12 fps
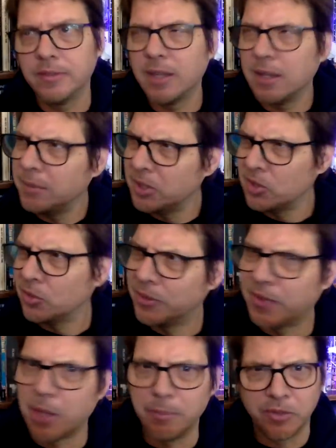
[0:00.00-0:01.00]
I'm not sure
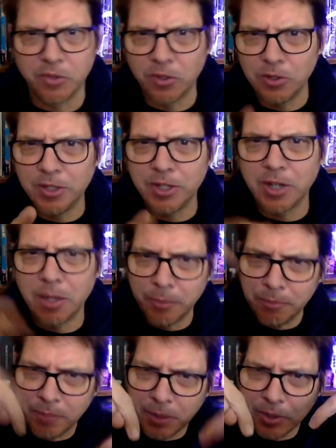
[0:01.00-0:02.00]
what that means. I'll look it up
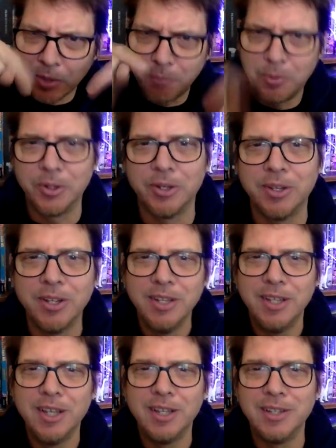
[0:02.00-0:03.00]
and maybe I'll put a,
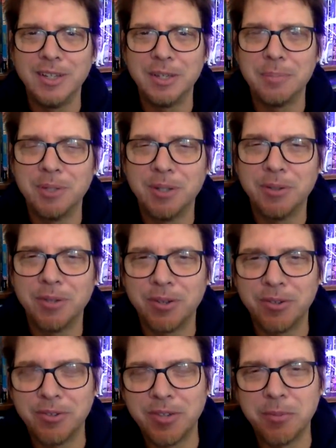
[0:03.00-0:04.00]
a link below
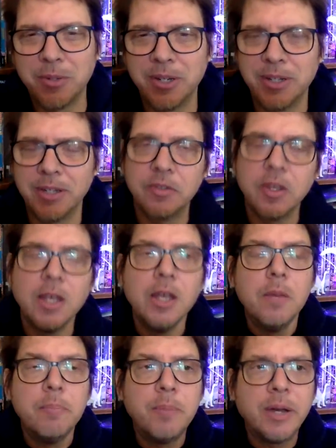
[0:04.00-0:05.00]
that'll say what it is.
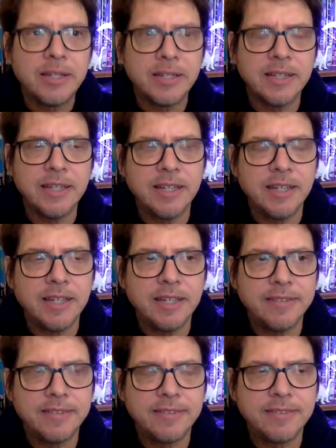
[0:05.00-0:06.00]
But
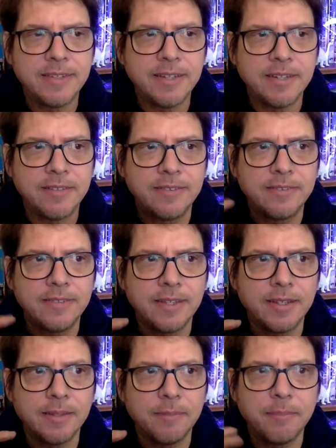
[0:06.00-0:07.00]
it's it's
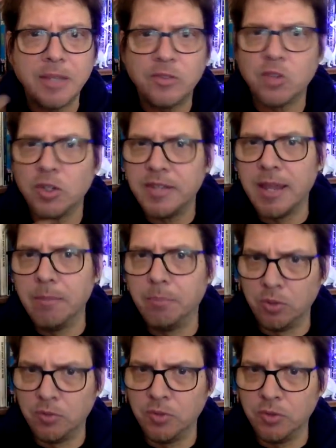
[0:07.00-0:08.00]
uh, based on
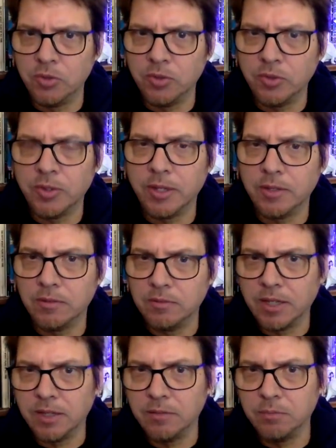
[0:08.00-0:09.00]
temple food that
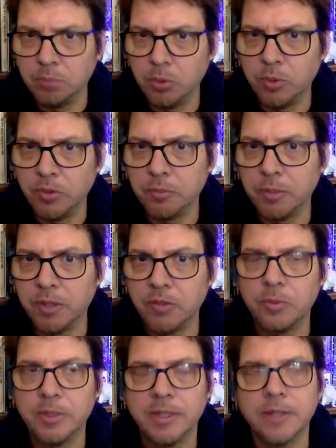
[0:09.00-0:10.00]
that Buddhist monks
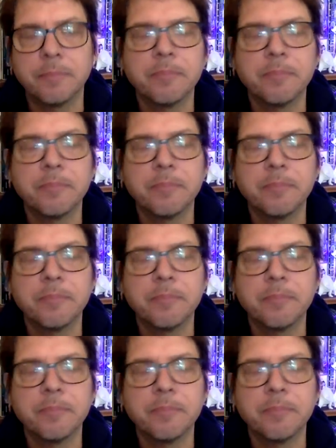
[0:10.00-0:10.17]
would eat.